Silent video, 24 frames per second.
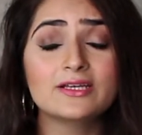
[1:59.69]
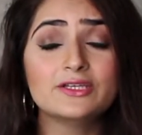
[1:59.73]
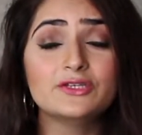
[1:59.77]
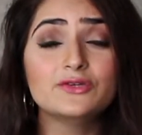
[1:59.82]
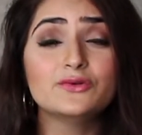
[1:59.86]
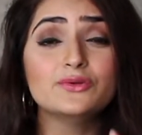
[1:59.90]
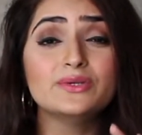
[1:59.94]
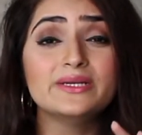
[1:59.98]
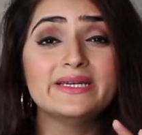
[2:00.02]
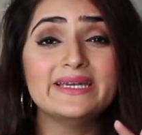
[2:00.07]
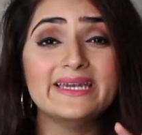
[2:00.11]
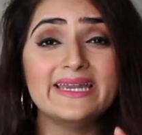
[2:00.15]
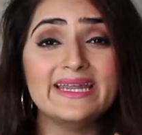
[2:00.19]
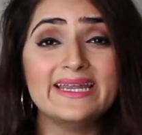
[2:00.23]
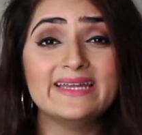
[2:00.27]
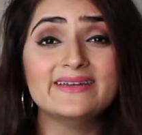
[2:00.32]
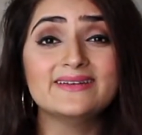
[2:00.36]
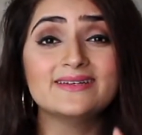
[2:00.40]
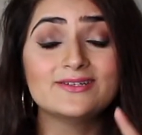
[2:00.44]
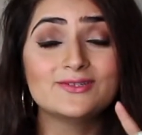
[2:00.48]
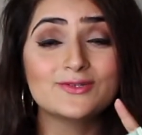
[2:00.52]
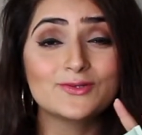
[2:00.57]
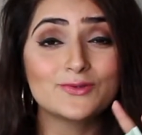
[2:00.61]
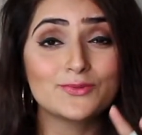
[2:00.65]
you
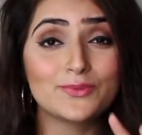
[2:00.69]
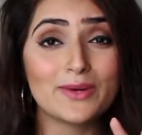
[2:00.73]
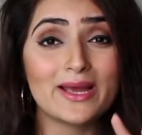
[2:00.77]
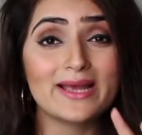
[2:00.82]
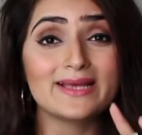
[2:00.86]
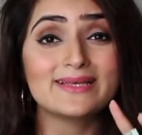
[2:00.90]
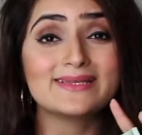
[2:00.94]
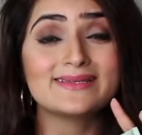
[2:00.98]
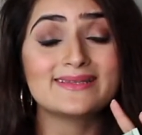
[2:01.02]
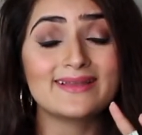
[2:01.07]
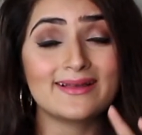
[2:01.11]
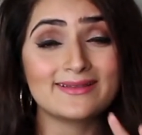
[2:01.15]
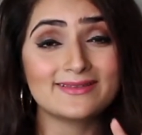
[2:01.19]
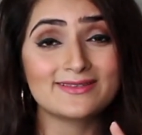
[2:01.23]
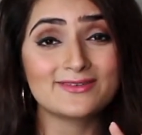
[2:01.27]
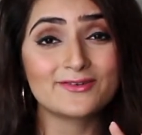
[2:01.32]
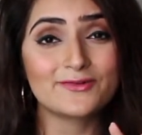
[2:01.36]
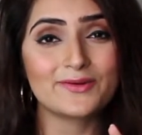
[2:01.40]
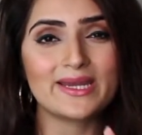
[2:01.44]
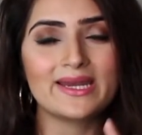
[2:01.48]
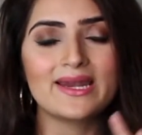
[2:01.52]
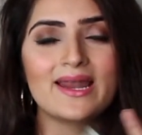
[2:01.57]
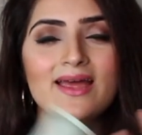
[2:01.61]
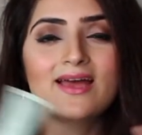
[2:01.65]
need to wear
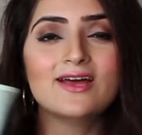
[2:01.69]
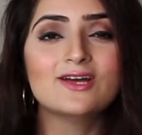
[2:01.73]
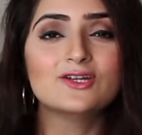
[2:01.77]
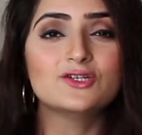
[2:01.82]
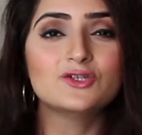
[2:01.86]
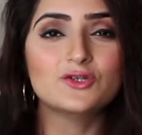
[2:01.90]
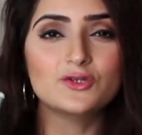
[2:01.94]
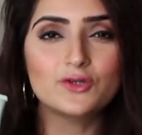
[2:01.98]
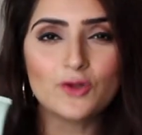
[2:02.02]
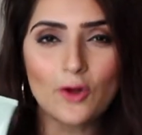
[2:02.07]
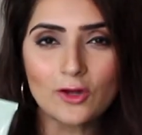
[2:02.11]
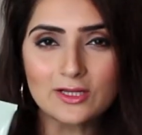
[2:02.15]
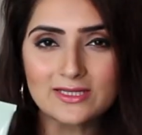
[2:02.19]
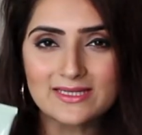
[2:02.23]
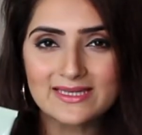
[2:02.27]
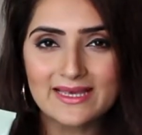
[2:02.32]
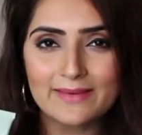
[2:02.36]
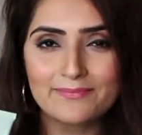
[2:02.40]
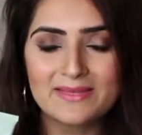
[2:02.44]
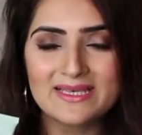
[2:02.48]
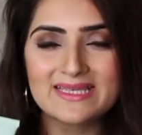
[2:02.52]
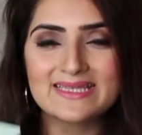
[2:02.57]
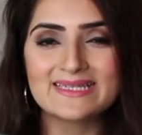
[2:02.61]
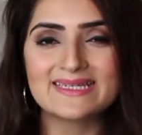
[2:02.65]
sunscreen. Do not
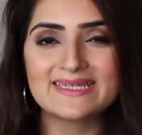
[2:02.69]
skip this